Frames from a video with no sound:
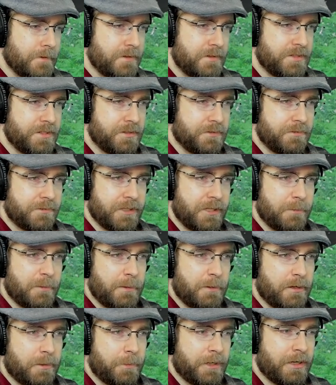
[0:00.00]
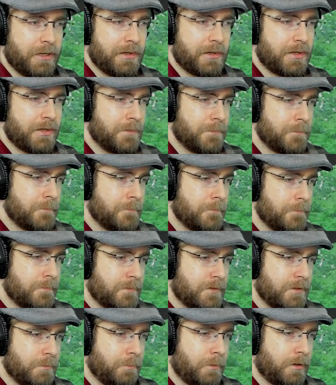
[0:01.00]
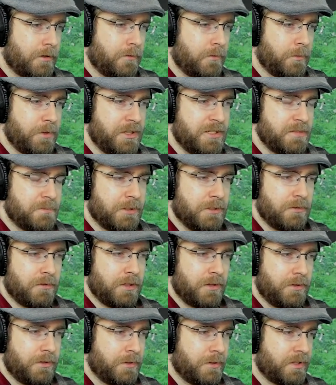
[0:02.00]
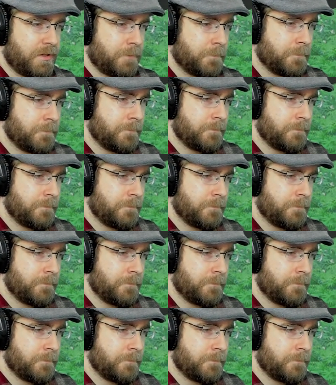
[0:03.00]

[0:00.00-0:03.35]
Sylph, lend me your power. Powerful winds blow around Luca.